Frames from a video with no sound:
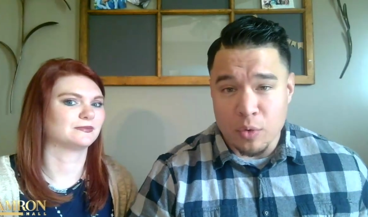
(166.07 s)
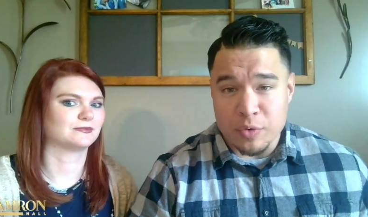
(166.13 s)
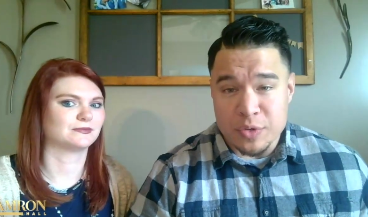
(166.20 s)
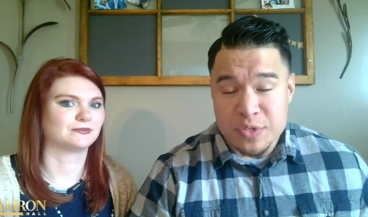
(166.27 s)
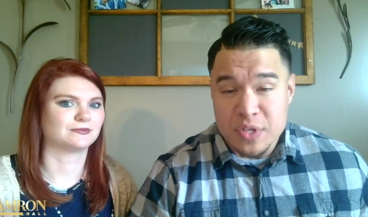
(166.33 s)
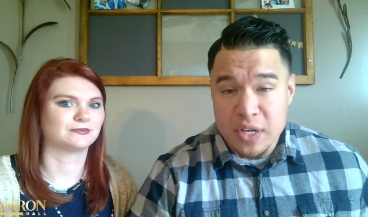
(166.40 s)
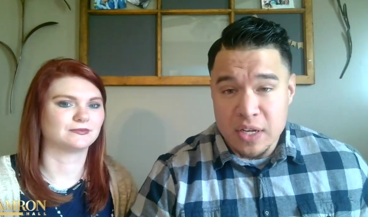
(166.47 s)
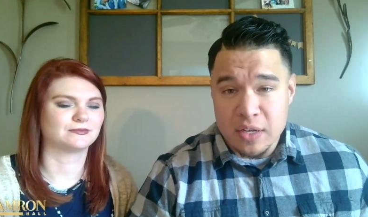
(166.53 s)

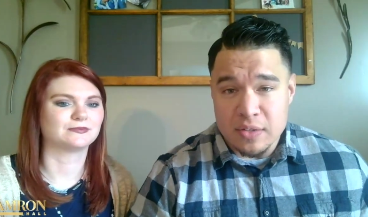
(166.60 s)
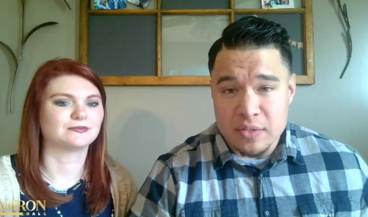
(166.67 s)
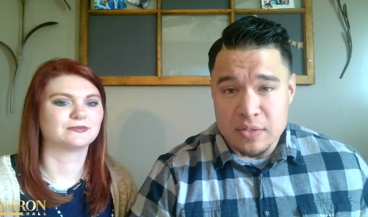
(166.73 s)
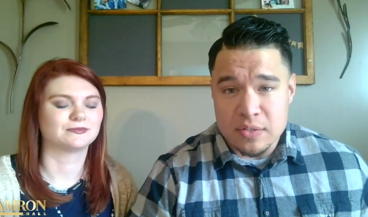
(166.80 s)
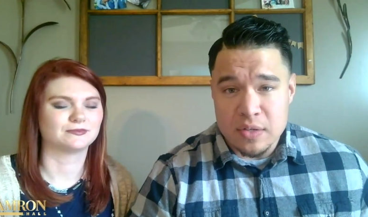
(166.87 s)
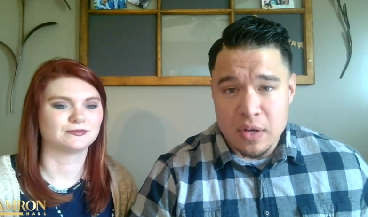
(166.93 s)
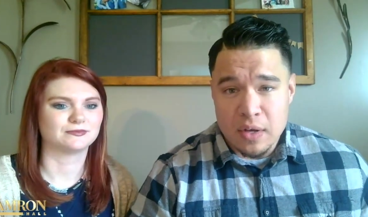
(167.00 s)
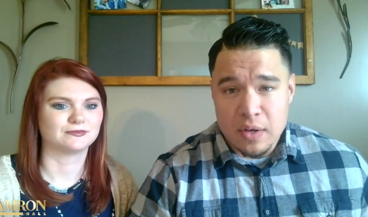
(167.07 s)

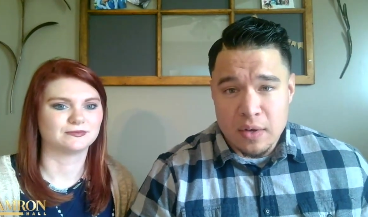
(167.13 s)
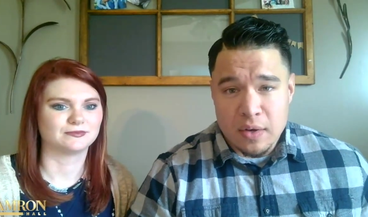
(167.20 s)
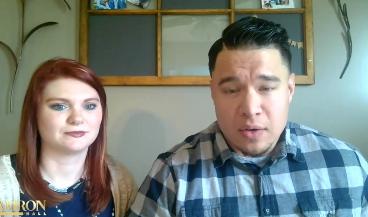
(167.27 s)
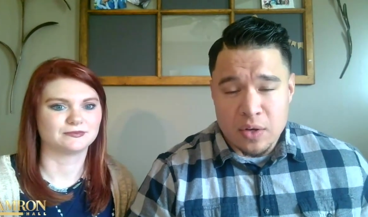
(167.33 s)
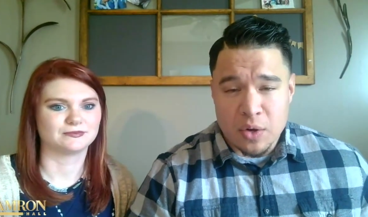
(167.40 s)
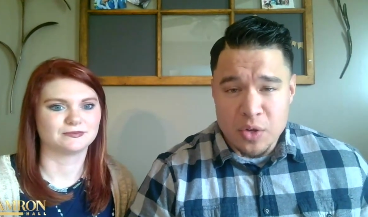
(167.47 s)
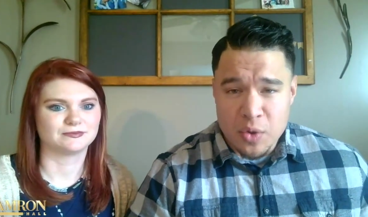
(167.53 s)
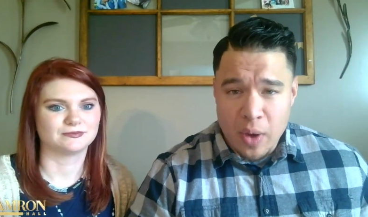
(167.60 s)
Speaker 1: overseas.
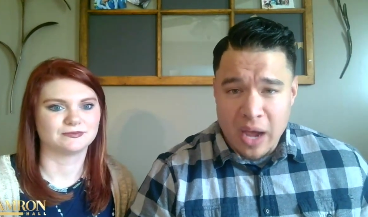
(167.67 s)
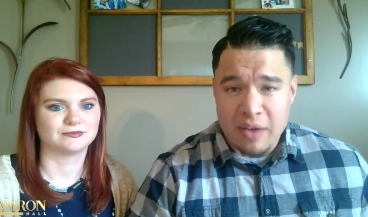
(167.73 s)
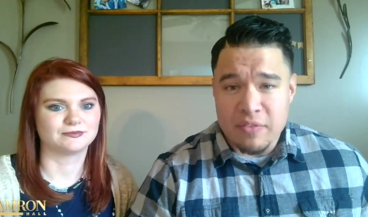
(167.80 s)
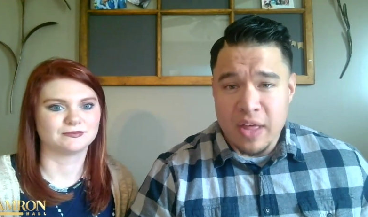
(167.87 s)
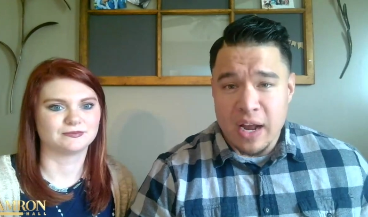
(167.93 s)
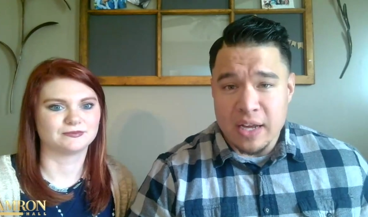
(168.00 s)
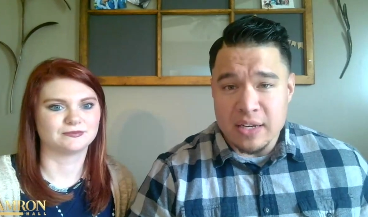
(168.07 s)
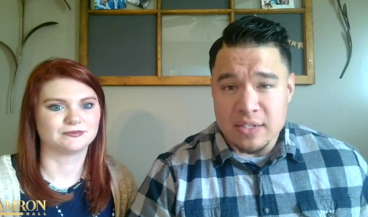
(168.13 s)
You know, you have
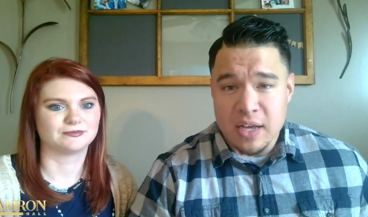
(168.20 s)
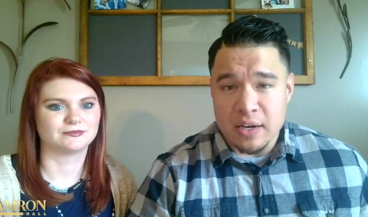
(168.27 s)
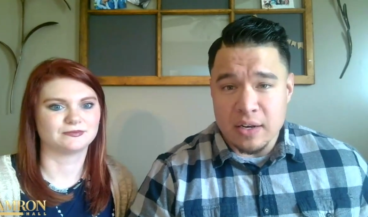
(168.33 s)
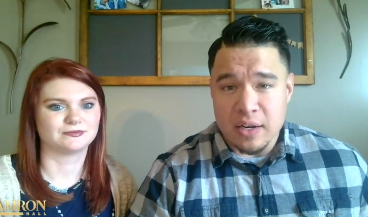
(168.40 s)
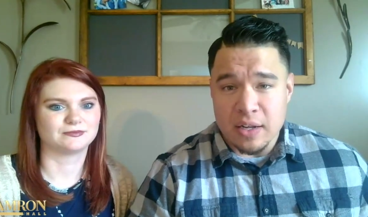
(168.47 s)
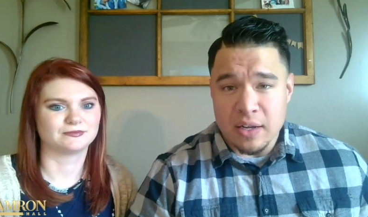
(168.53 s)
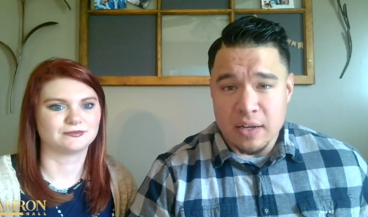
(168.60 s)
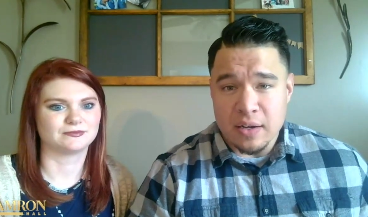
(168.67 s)
that
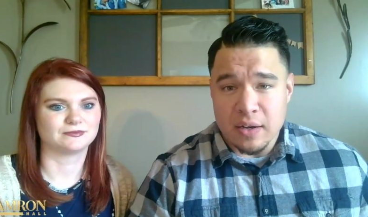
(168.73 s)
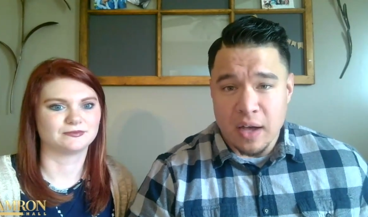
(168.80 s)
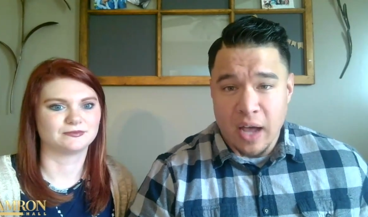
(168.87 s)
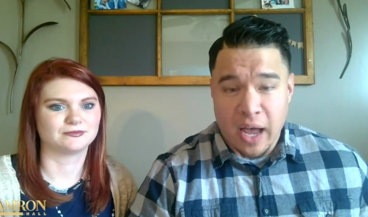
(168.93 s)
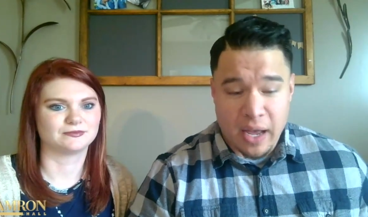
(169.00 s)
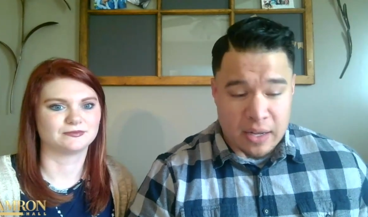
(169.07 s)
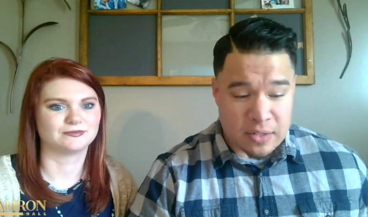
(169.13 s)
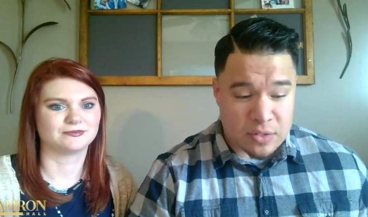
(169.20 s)
identity
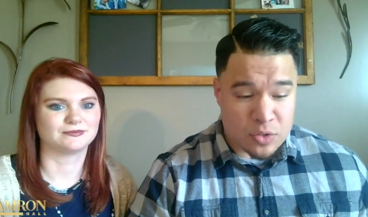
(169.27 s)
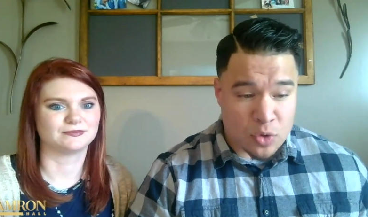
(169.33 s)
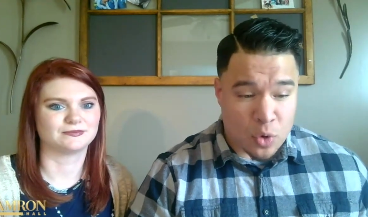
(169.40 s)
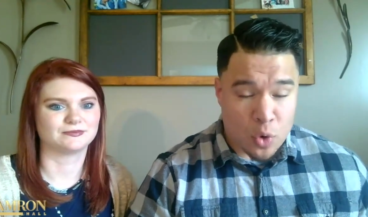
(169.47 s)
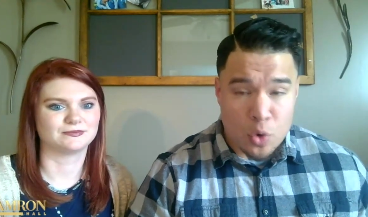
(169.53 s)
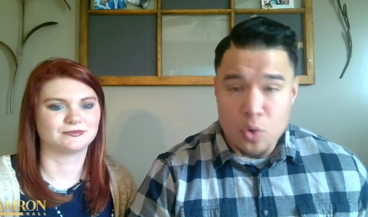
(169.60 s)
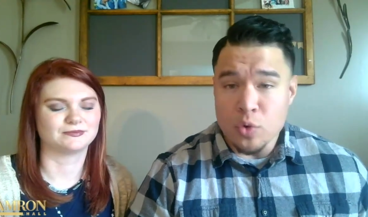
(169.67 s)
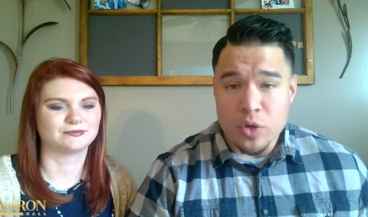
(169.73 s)
as
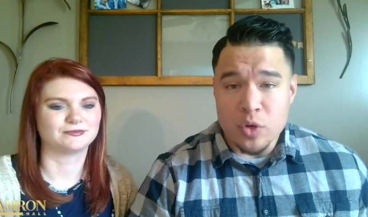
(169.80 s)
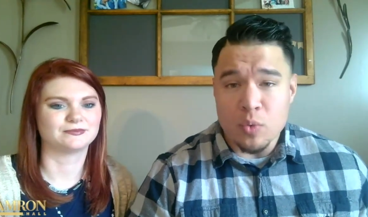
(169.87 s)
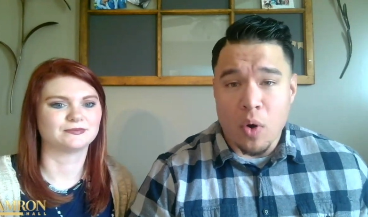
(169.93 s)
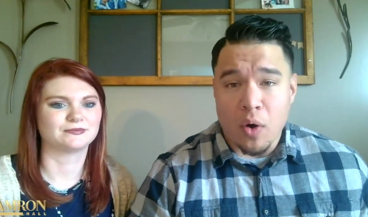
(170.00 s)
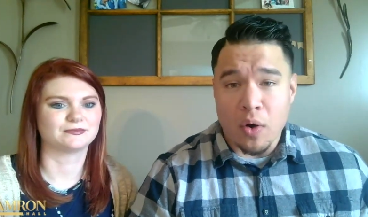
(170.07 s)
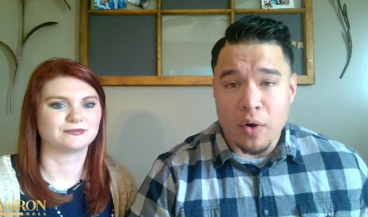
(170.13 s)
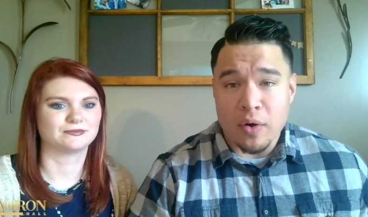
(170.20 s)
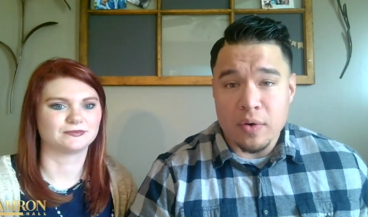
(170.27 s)
who you
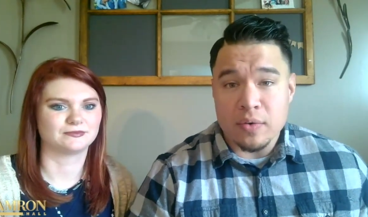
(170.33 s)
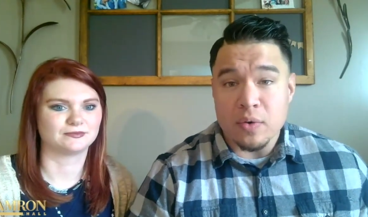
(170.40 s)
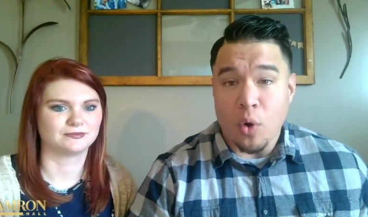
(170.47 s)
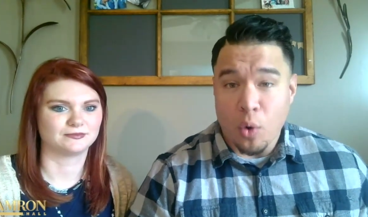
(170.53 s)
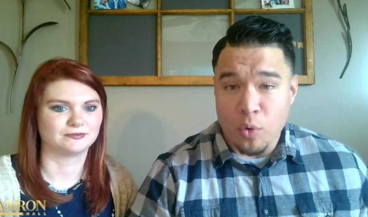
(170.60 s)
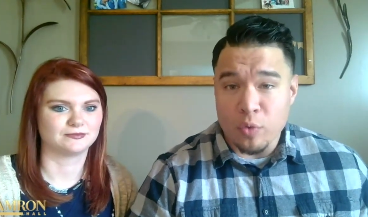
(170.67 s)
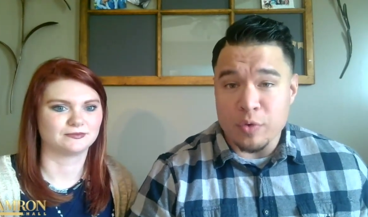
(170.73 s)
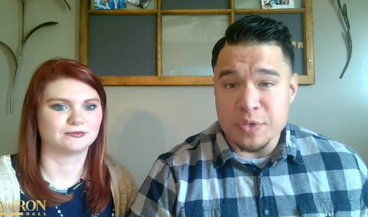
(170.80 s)
are
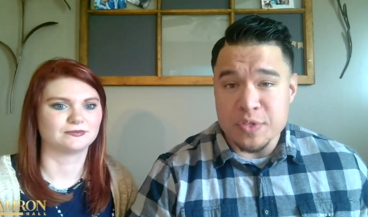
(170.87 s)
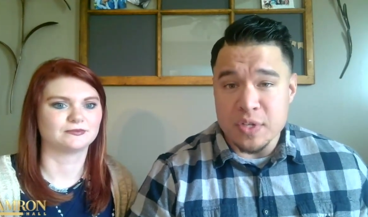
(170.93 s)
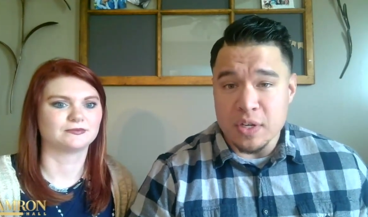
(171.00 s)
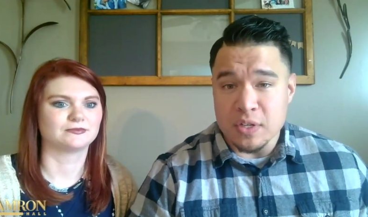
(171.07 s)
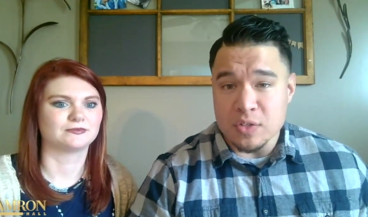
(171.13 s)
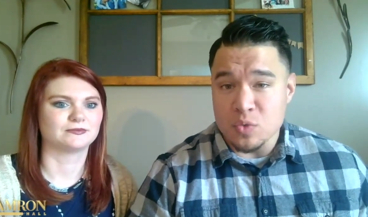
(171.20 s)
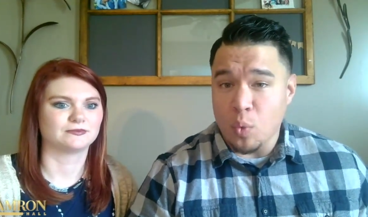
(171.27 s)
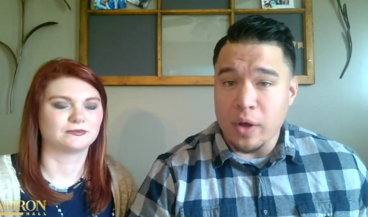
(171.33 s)

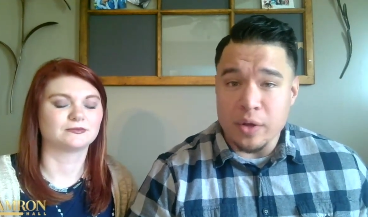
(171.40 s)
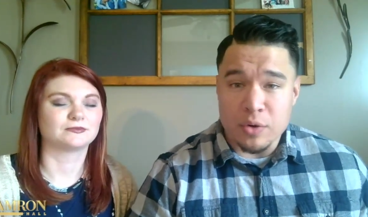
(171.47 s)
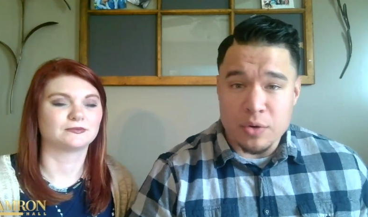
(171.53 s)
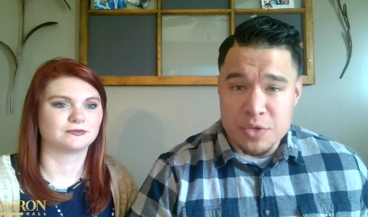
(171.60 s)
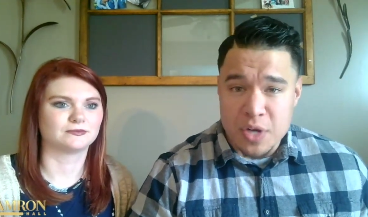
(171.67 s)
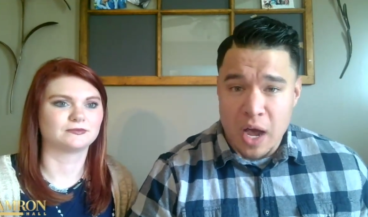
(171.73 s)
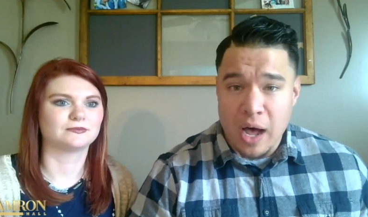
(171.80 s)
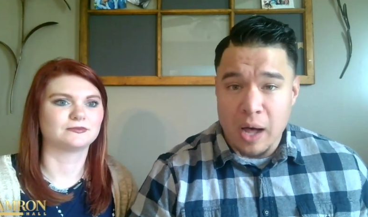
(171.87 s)
overseas, what your mm-hmm.
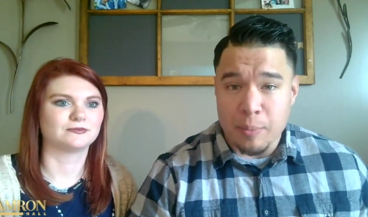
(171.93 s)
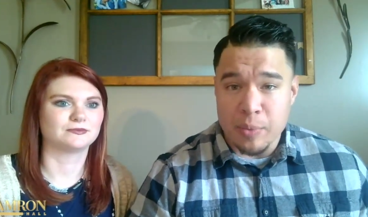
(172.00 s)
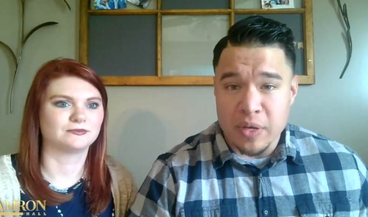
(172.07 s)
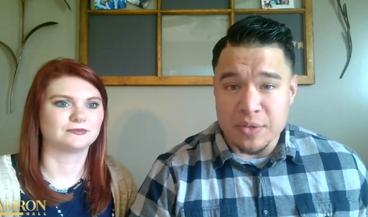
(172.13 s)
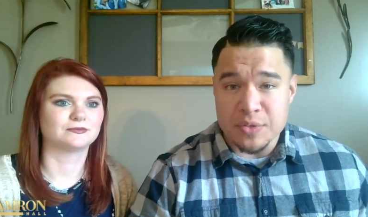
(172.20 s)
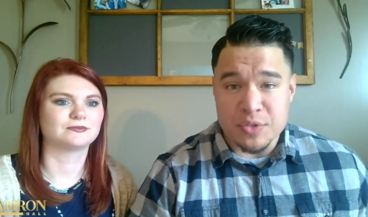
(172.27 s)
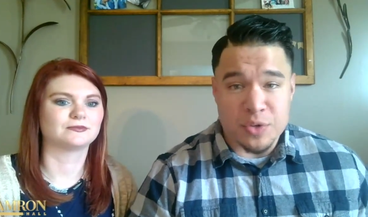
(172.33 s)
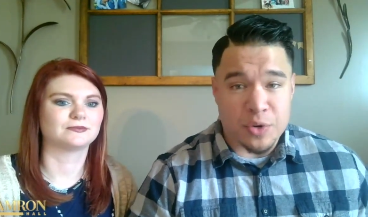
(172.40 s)
job
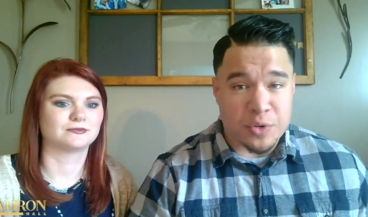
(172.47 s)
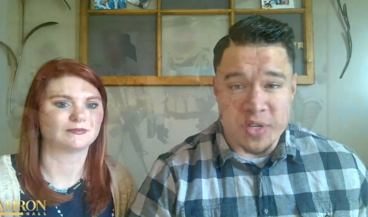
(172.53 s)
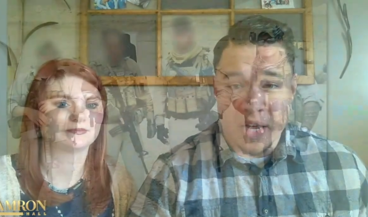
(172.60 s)
is, your